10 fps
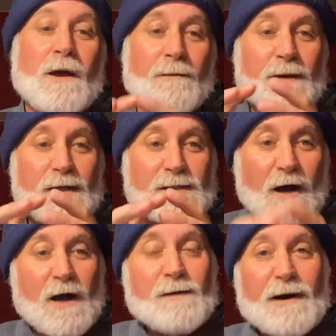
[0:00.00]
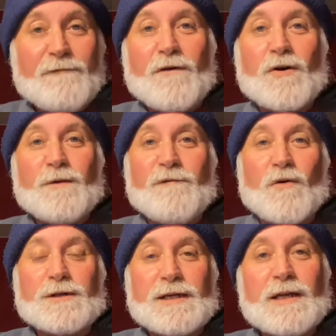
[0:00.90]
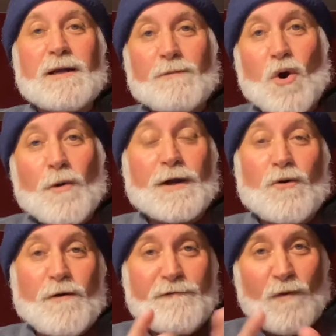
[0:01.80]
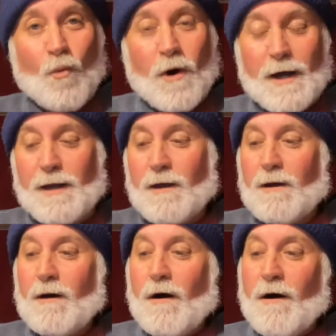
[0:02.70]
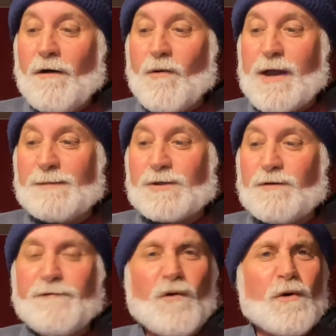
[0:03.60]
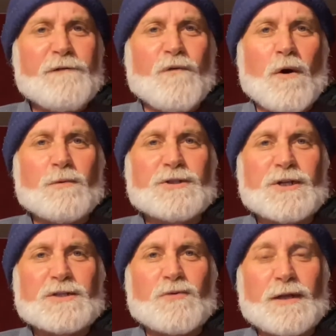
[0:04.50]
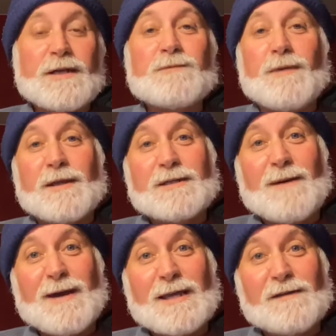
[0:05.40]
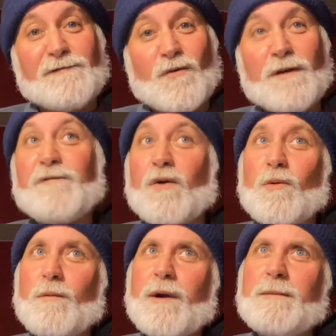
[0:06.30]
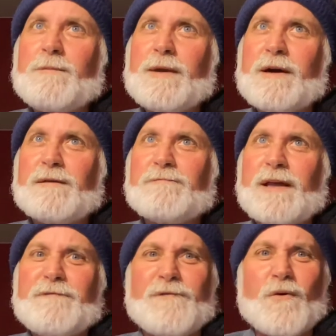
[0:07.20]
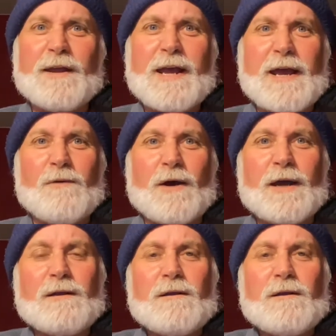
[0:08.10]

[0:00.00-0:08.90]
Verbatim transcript: I'm going to talk about volume 14. I'm going in order from 1 all the way up to 44 was just released. By the time I get to 44, we'll probably be on like 48, right?